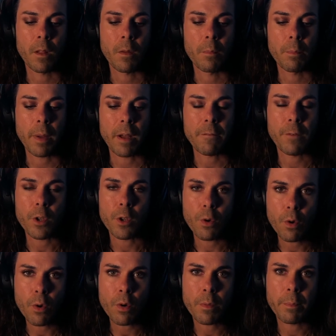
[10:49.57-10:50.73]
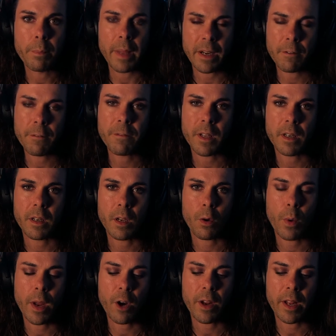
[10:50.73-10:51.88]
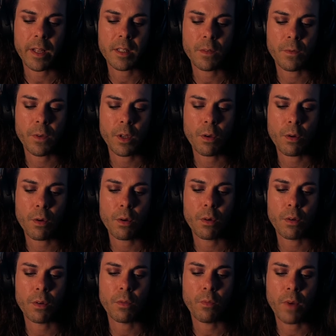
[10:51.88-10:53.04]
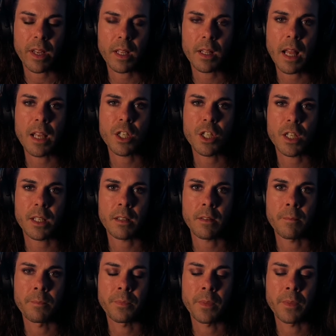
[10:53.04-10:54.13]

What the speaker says: But for your benefit, Aquarius, for your regulation,